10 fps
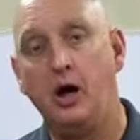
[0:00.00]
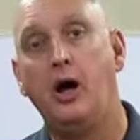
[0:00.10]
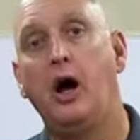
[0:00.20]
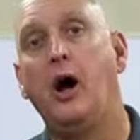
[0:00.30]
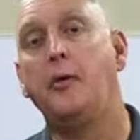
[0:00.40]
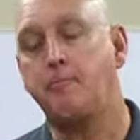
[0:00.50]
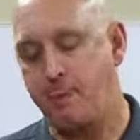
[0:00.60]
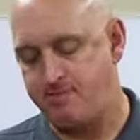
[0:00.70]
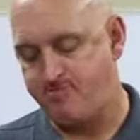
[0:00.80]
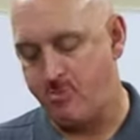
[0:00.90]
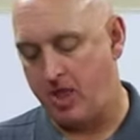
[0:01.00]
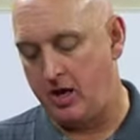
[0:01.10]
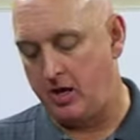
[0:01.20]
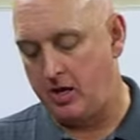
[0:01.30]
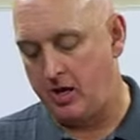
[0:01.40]
Um,
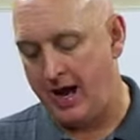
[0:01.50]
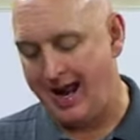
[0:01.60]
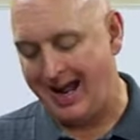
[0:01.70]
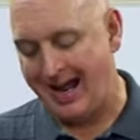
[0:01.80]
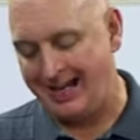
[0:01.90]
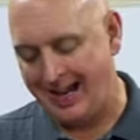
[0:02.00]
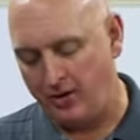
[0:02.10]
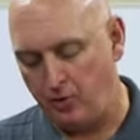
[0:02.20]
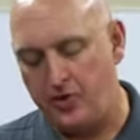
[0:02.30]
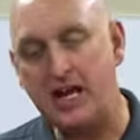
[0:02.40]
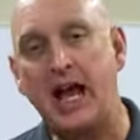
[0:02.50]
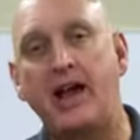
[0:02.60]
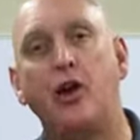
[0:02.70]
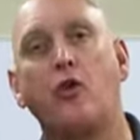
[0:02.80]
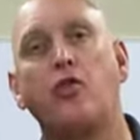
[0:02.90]
I don't think I
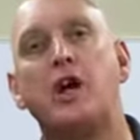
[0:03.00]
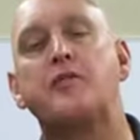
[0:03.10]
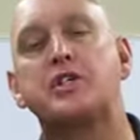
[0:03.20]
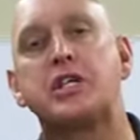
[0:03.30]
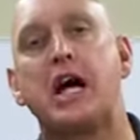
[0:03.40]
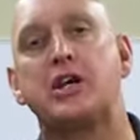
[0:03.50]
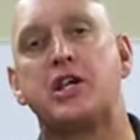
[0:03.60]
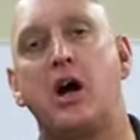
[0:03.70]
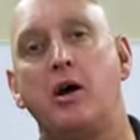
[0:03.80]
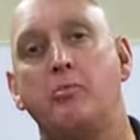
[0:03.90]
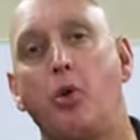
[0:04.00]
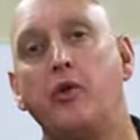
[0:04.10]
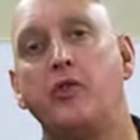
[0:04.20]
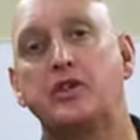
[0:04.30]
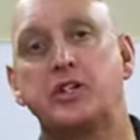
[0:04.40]
can overemphasize how
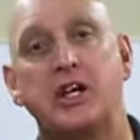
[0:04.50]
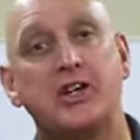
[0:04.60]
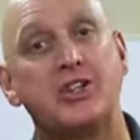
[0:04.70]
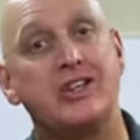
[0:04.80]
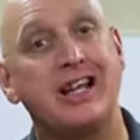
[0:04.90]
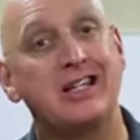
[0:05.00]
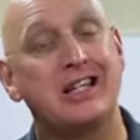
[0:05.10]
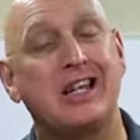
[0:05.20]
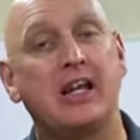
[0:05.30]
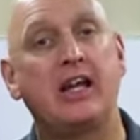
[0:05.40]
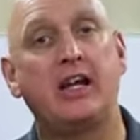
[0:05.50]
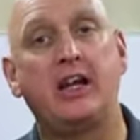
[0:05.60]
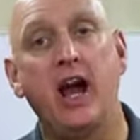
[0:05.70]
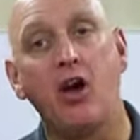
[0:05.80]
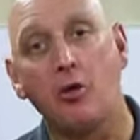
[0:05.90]
important this is, and that's
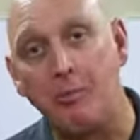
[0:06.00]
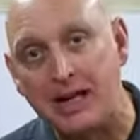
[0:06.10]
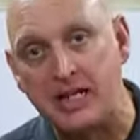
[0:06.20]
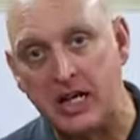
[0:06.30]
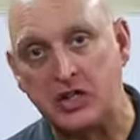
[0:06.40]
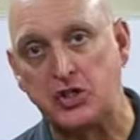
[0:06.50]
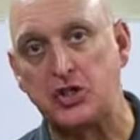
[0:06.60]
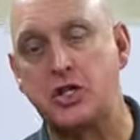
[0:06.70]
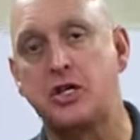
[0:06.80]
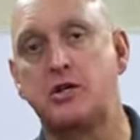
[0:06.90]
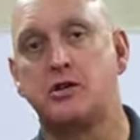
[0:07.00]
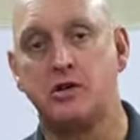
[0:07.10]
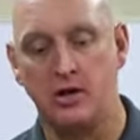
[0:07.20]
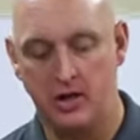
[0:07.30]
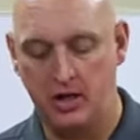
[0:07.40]
care and maintenance.
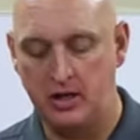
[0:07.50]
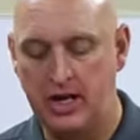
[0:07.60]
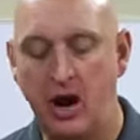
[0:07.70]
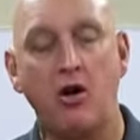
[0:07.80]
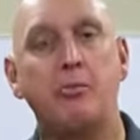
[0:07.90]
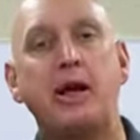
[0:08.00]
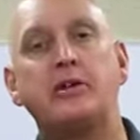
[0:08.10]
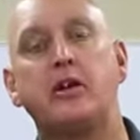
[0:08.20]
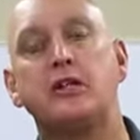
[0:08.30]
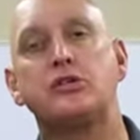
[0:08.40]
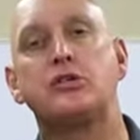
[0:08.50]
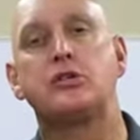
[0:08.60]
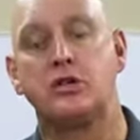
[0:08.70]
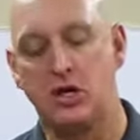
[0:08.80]
Care and maintenance.